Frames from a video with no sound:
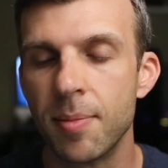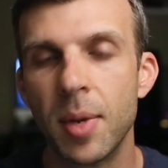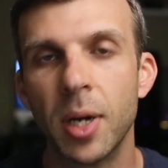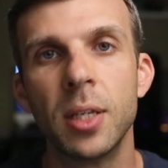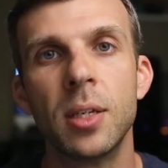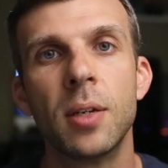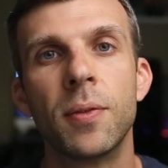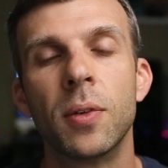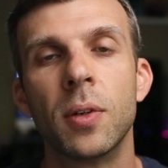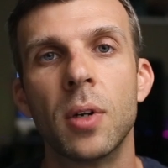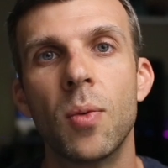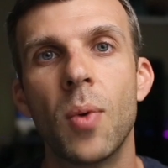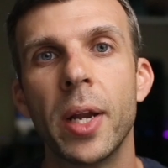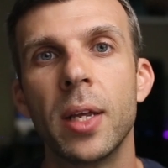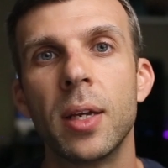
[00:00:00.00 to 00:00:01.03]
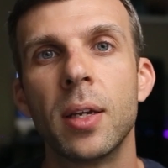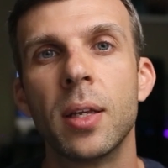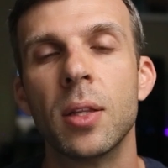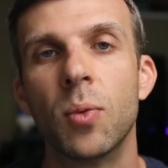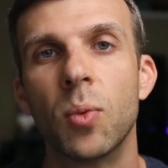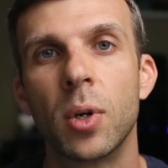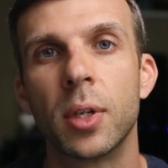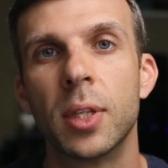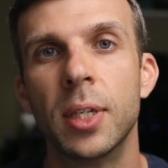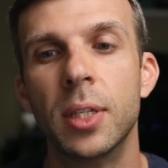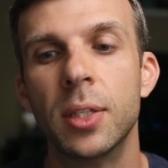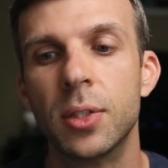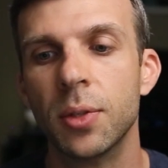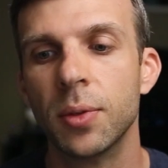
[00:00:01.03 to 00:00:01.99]
money for a wedding and the work that
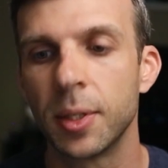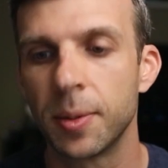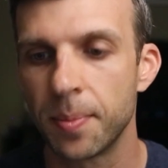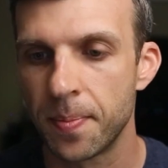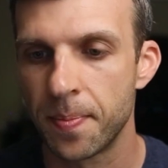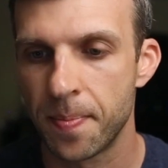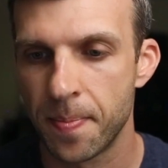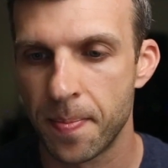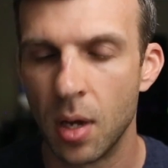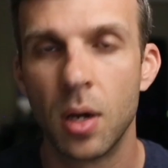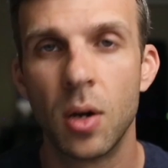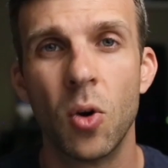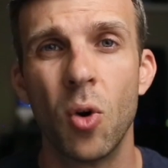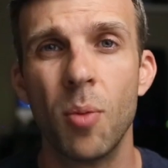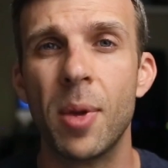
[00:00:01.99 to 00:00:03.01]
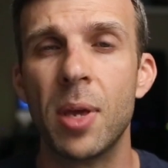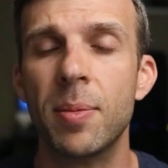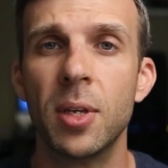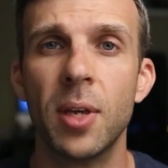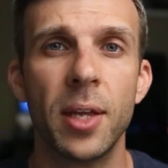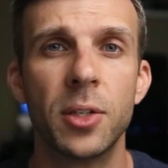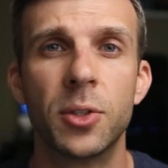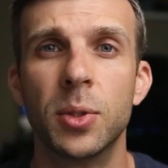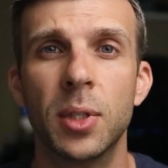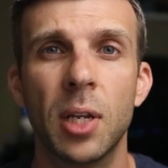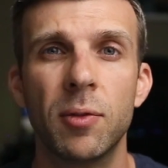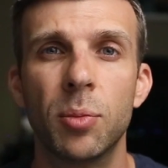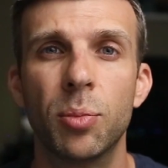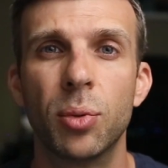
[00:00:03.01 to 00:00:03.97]
he's doing, or maybe
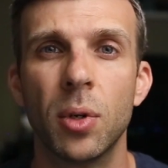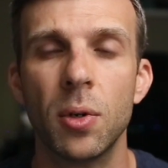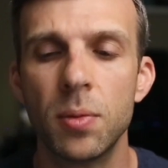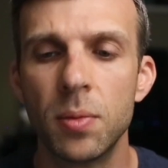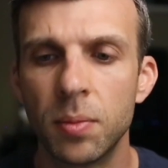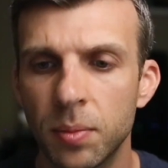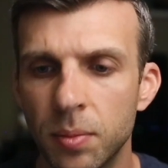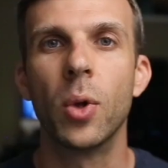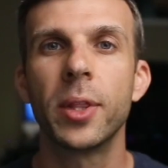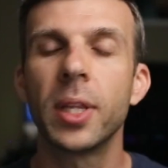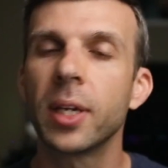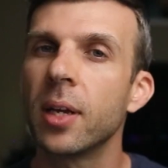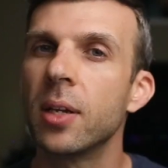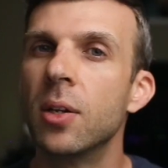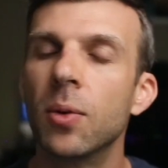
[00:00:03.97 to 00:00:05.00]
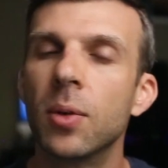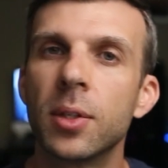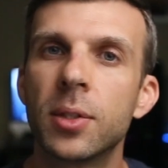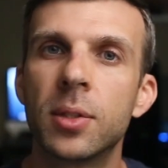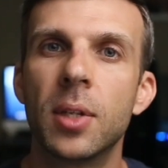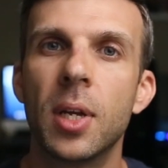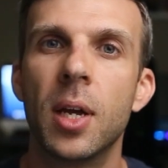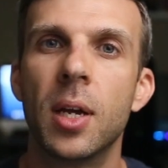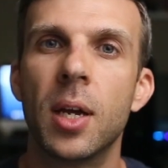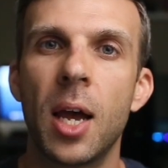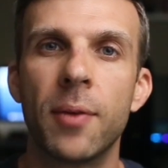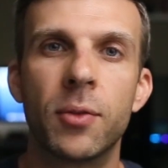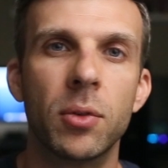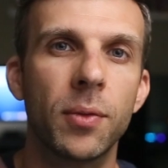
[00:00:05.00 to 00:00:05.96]
entry-level pro. One thing I noticed
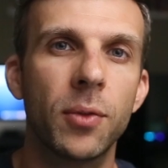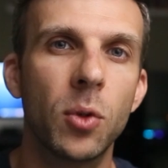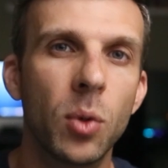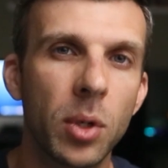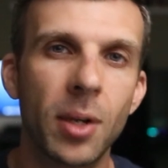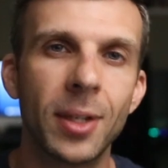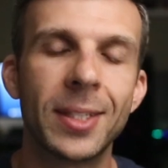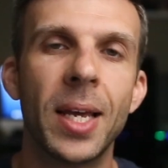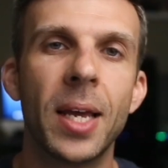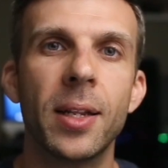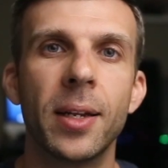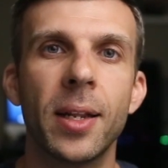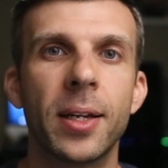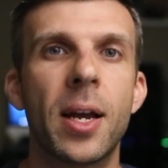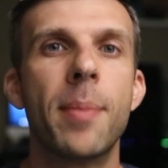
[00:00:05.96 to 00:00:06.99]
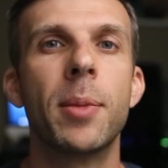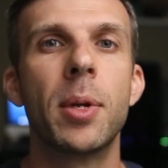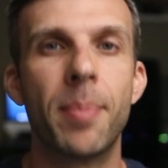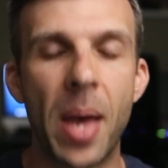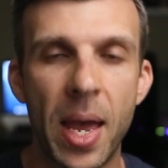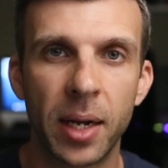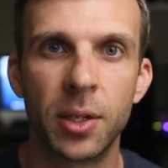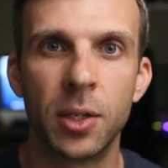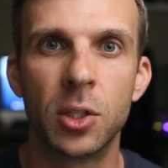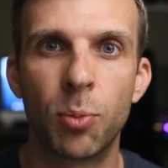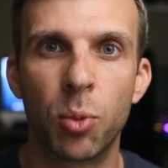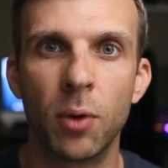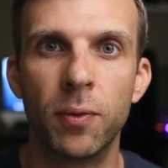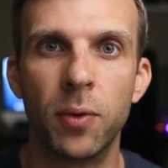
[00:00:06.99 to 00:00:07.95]
after reviewing all 10 and then coming back to his
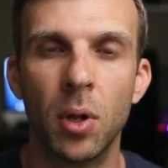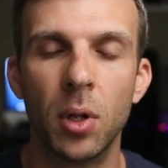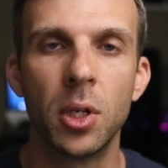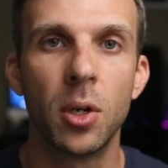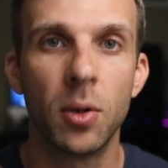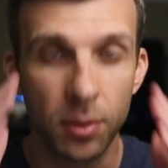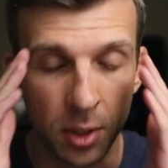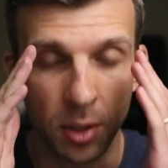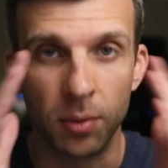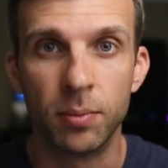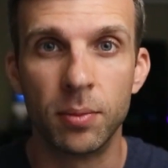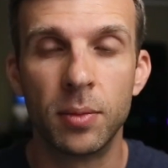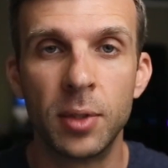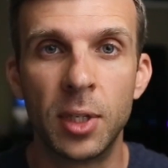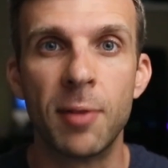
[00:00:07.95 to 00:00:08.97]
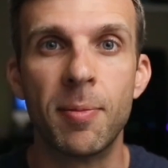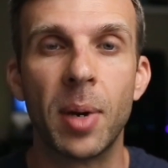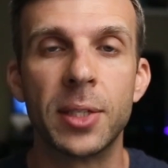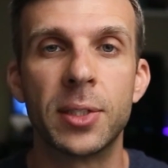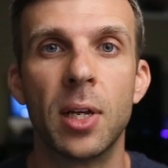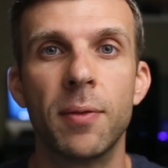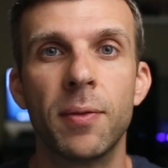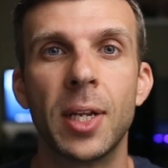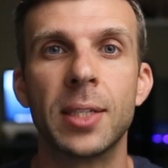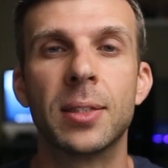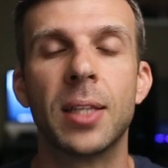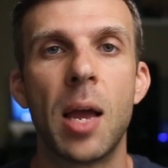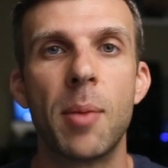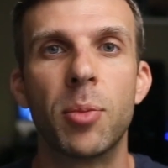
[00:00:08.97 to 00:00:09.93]
portfolio, gave myself a
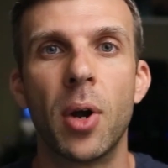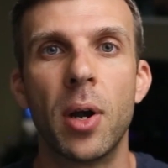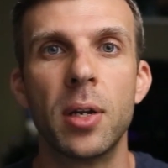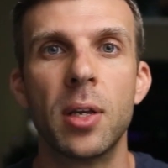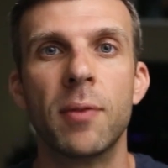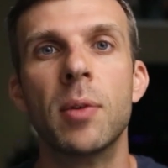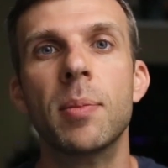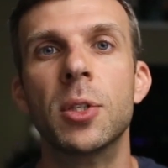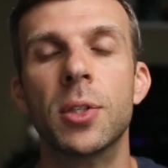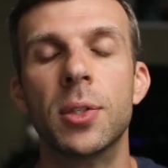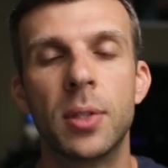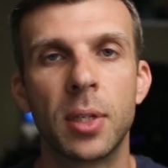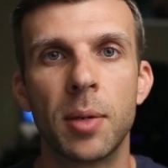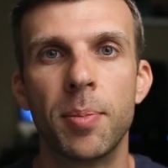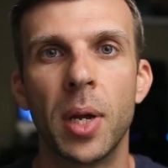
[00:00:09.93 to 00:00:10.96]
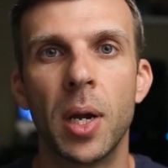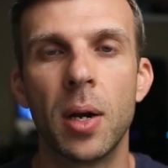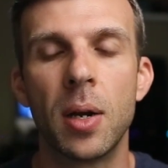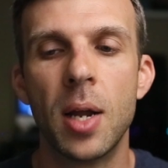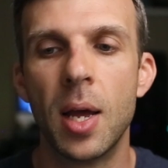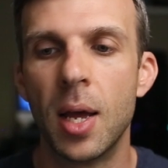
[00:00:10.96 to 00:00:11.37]
nice library of images to compare.